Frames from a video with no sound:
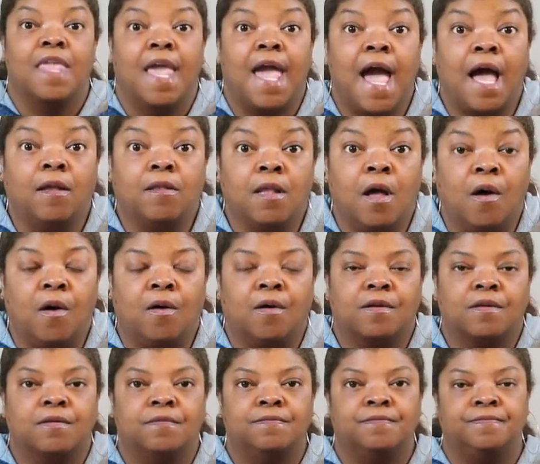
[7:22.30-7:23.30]
How long?
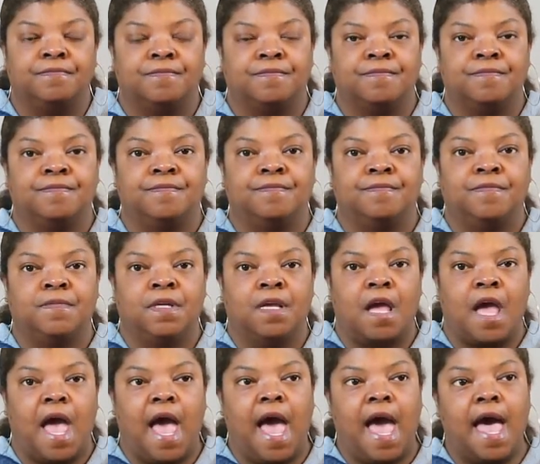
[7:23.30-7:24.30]

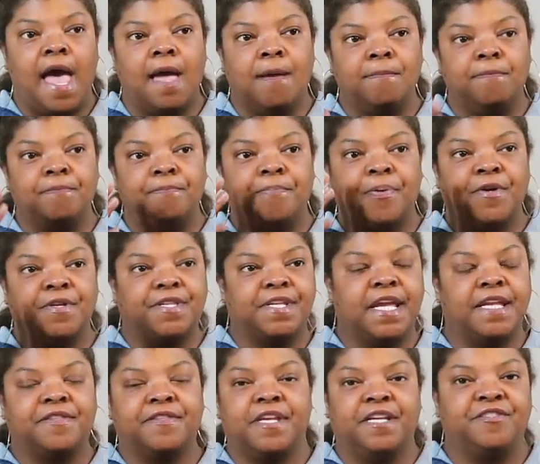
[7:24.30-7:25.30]
I'm
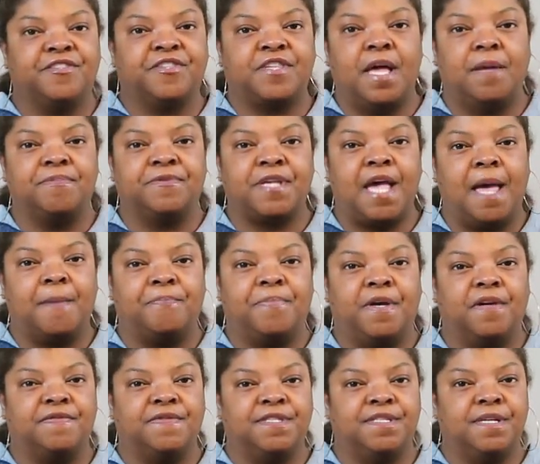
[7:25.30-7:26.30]
predicting some type
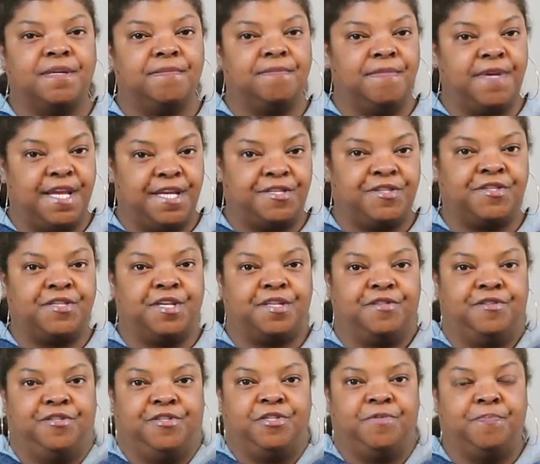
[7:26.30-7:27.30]
of
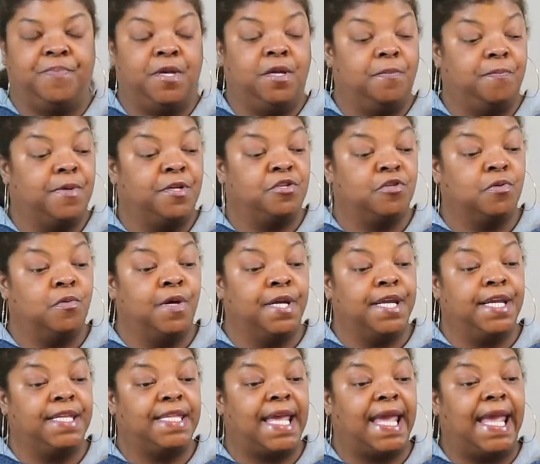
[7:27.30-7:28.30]
domestic dispute
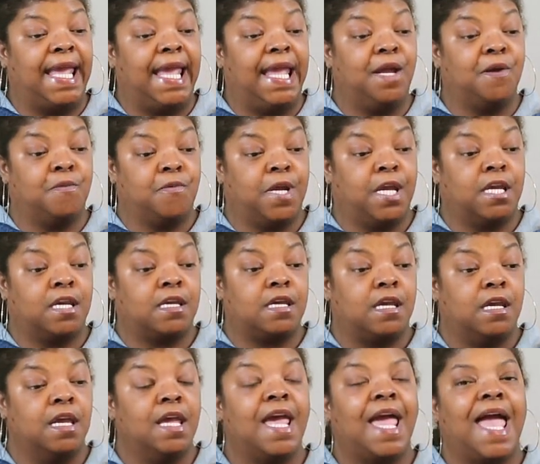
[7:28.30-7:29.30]
between
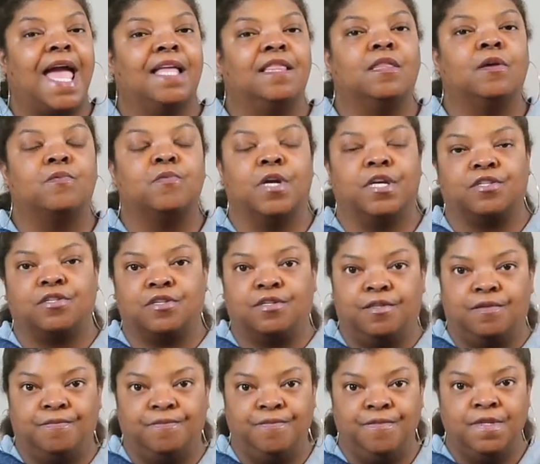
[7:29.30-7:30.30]
Eric and Larissa.